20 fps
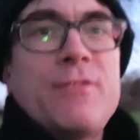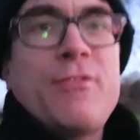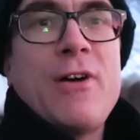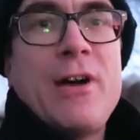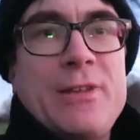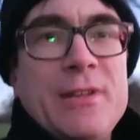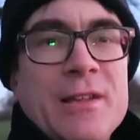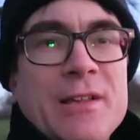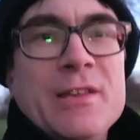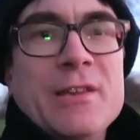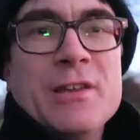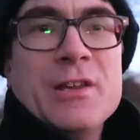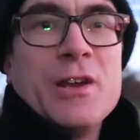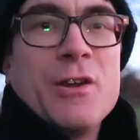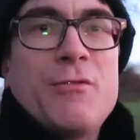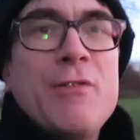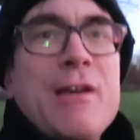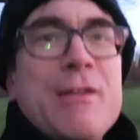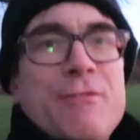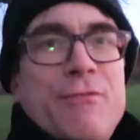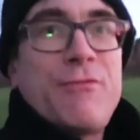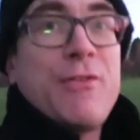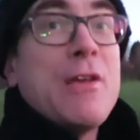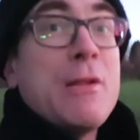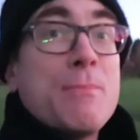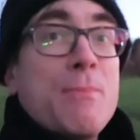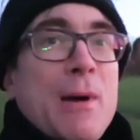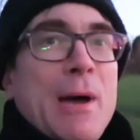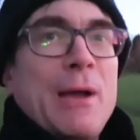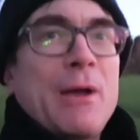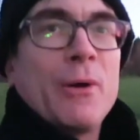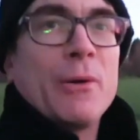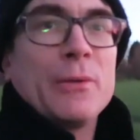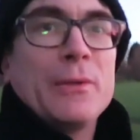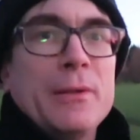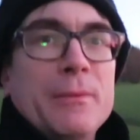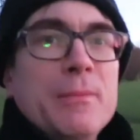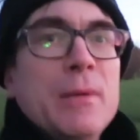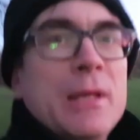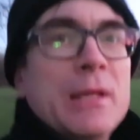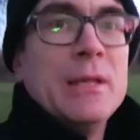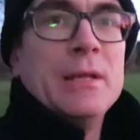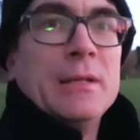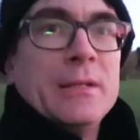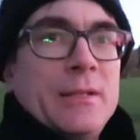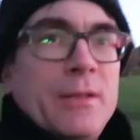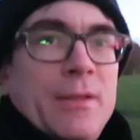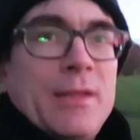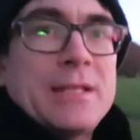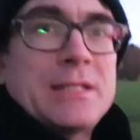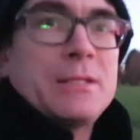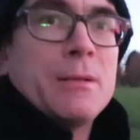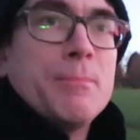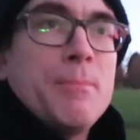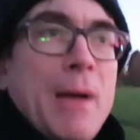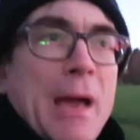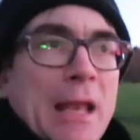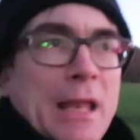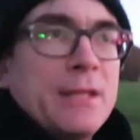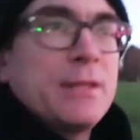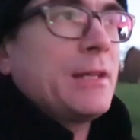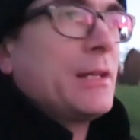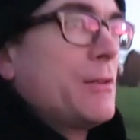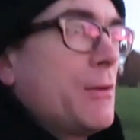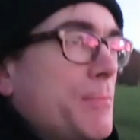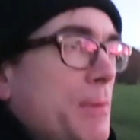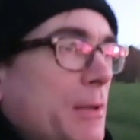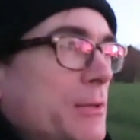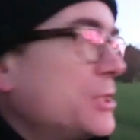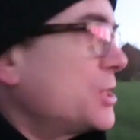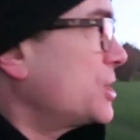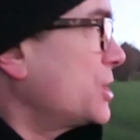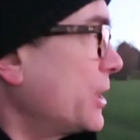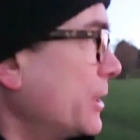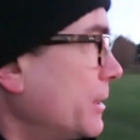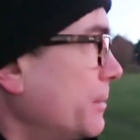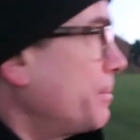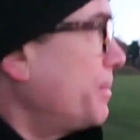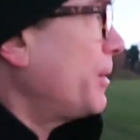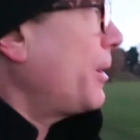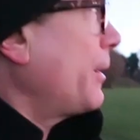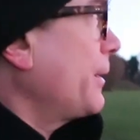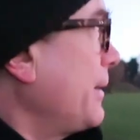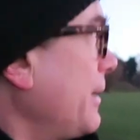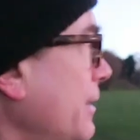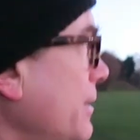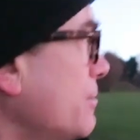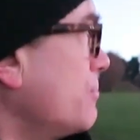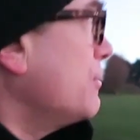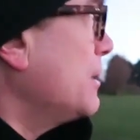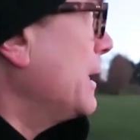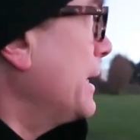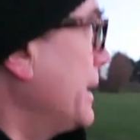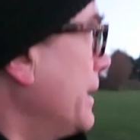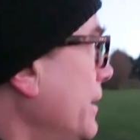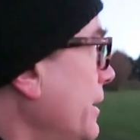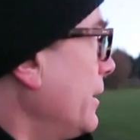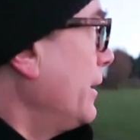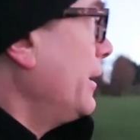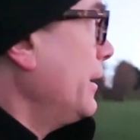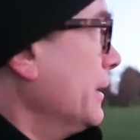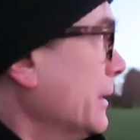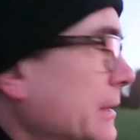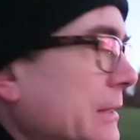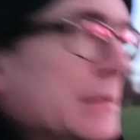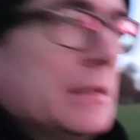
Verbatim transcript: I've had great feedback on them. You know, that's the bell. I think they're about to shut the park now. They really are.